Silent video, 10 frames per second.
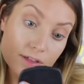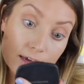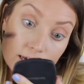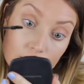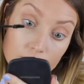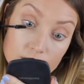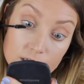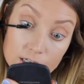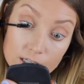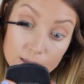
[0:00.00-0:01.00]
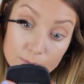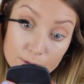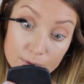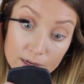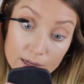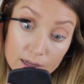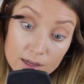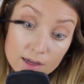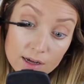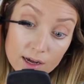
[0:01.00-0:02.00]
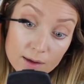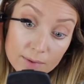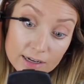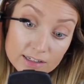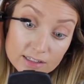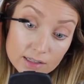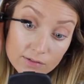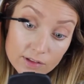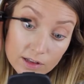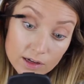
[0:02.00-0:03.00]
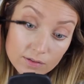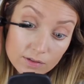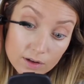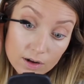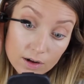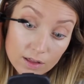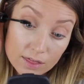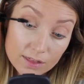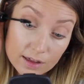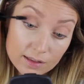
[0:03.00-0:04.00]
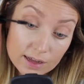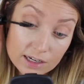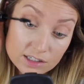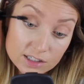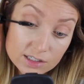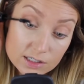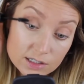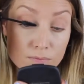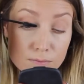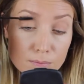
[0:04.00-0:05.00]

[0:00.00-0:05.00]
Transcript: thick. I don't want it to look clumpy, but I just love the look of long, thick lashes.